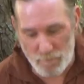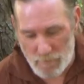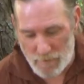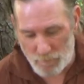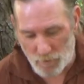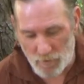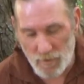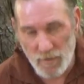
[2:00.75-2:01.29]
a
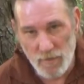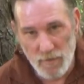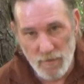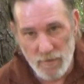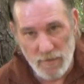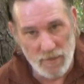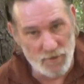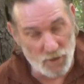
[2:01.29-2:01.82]
member,
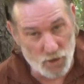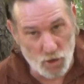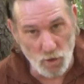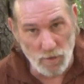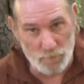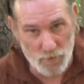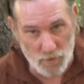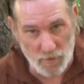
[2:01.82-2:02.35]
it is a
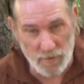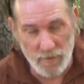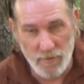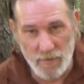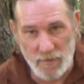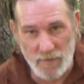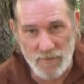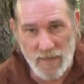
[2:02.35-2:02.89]
tulip tree,
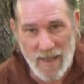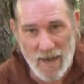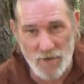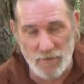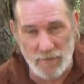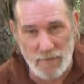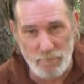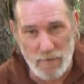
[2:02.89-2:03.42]
and it's
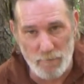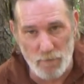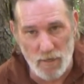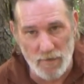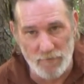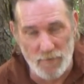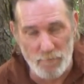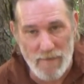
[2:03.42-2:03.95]
actually a member
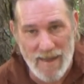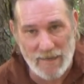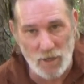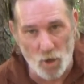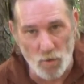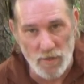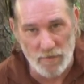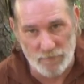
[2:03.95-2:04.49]
of the
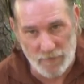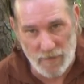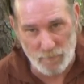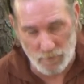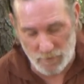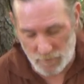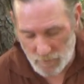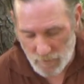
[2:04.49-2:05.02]
magnolia
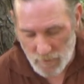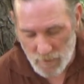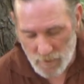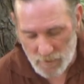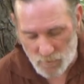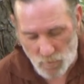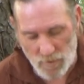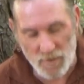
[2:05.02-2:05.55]
family.
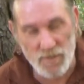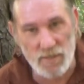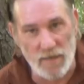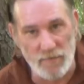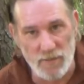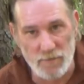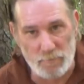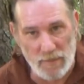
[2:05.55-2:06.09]
It's one of the
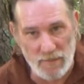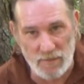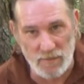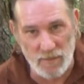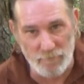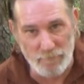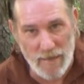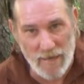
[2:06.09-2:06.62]
seven
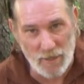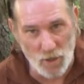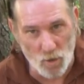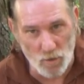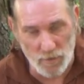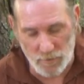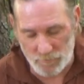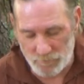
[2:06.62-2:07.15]
species of
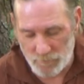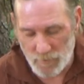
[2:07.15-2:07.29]
magnolia.